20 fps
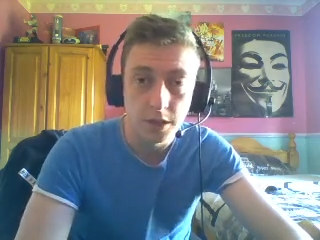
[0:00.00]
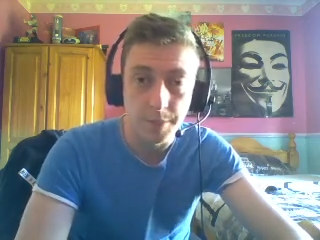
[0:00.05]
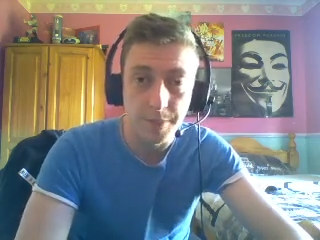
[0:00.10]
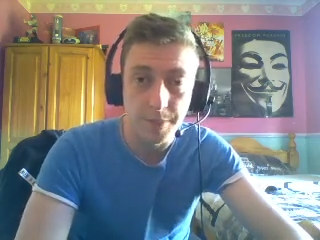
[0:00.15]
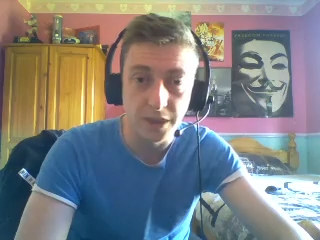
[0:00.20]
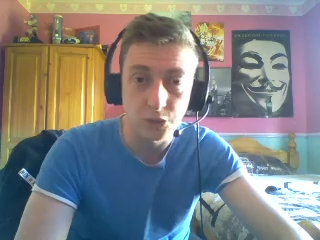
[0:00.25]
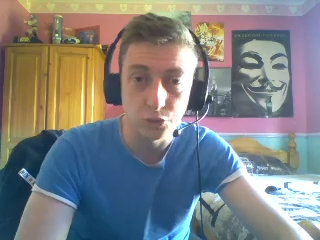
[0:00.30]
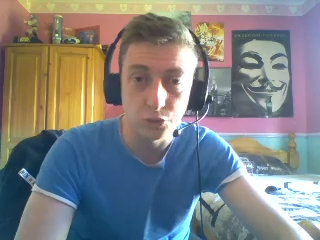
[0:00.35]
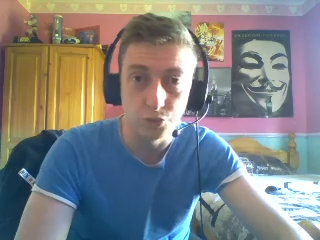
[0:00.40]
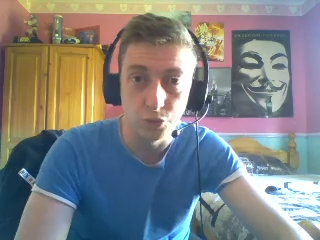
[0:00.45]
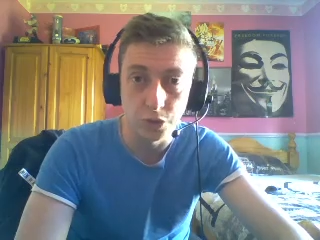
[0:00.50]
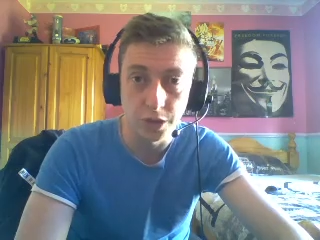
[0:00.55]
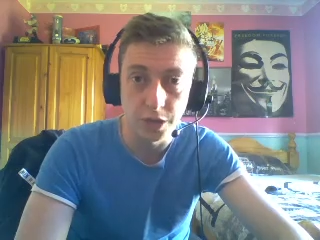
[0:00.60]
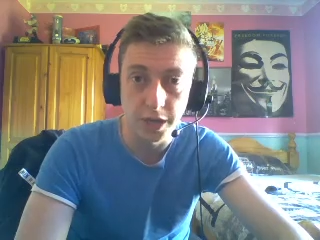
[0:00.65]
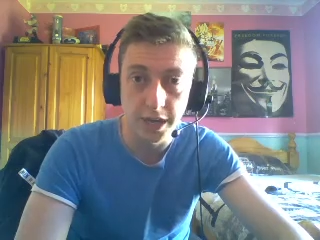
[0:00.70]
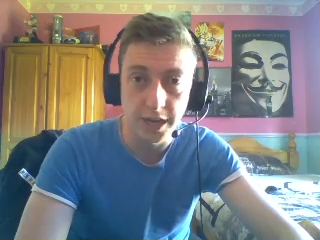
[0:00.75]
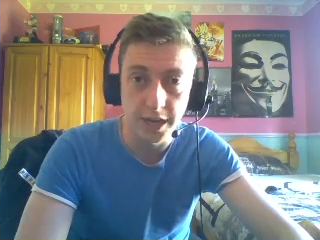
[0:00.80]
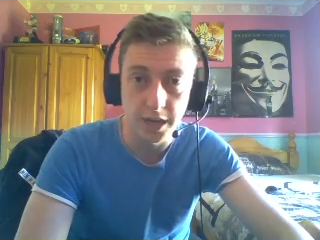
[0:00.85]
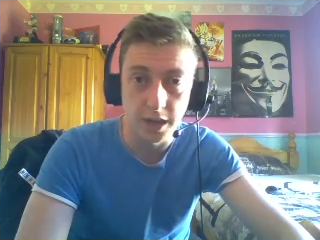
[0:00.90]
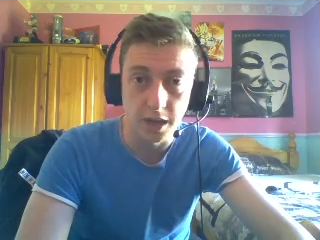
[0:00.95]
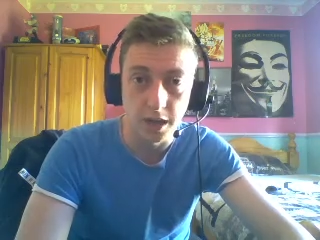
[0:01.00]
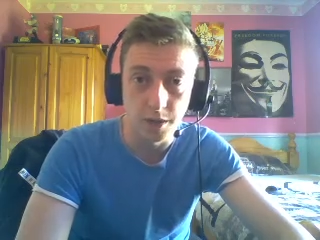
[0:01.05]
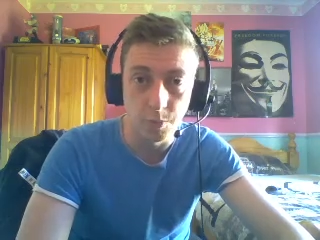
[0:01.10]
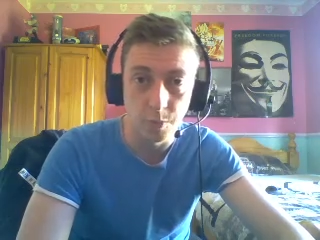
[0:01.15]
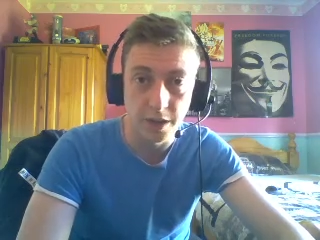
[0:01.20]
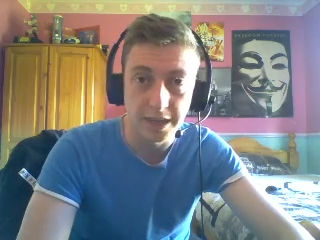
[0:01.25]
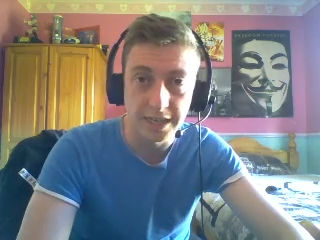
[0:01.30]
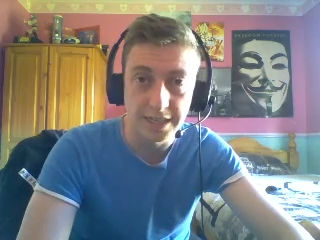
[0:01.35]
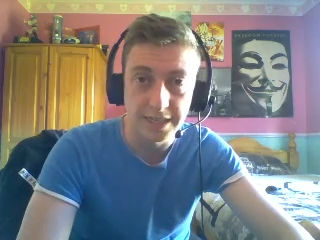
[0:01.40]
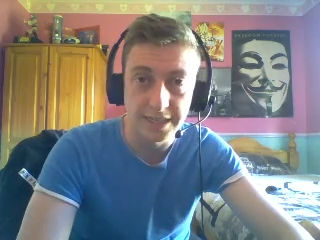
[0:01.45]
best rookie
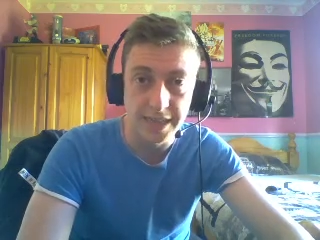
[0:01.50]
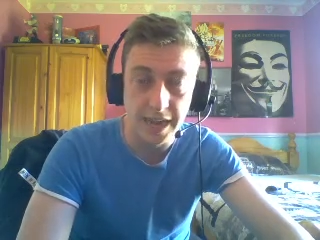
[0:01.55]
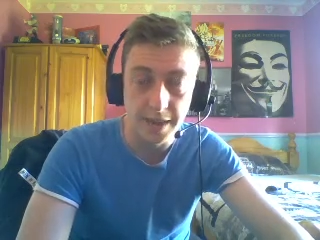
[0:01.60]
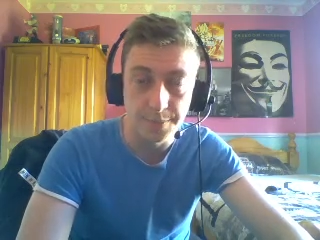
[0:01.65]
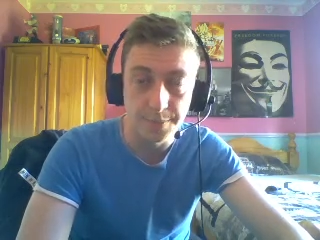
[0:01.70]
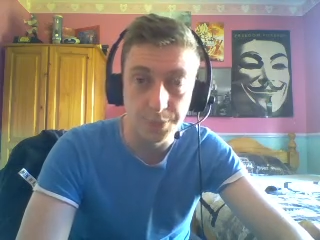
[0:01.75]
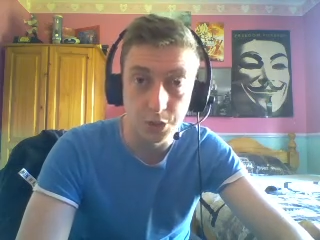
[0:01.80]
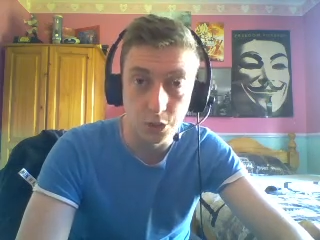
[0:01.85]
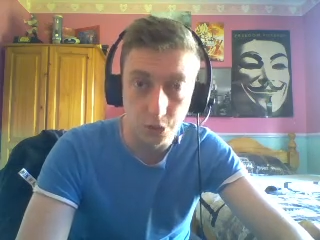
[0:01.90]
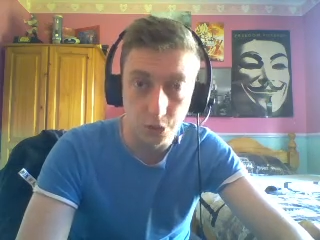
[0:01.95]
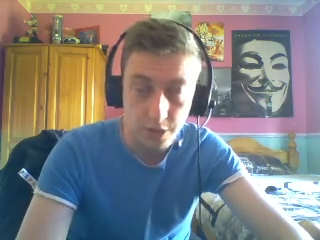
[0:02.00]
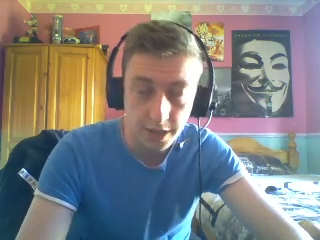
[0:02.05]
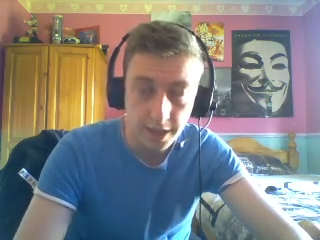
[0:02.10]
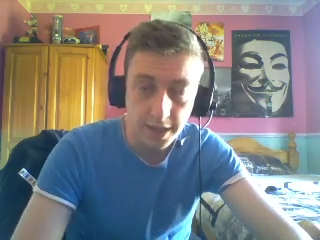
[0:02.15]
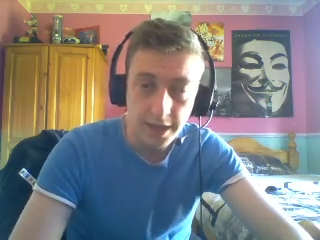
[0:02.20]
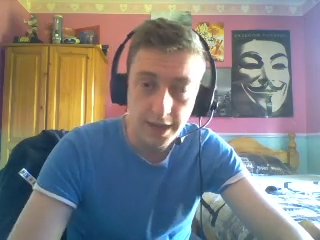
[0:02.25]
when he debuted?